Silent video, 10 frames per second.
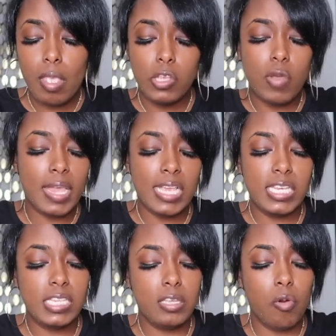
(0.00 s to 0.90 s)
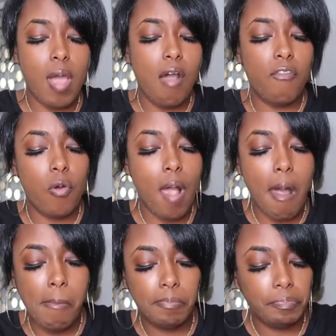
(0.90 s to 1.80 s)
So I guess he stood around for a
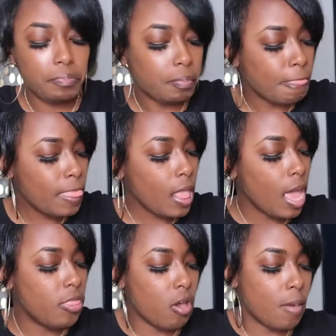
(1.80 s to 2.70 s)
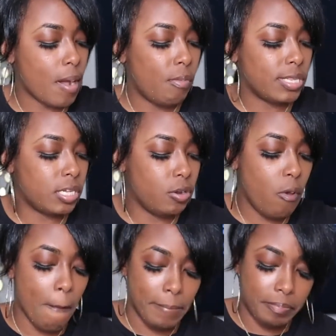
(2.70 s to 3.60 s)
while and thought about what to
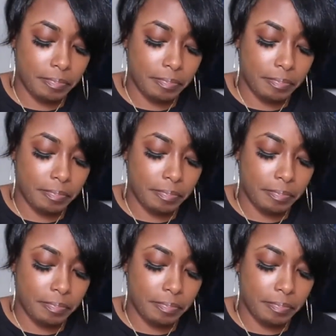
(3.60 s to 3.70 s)
do.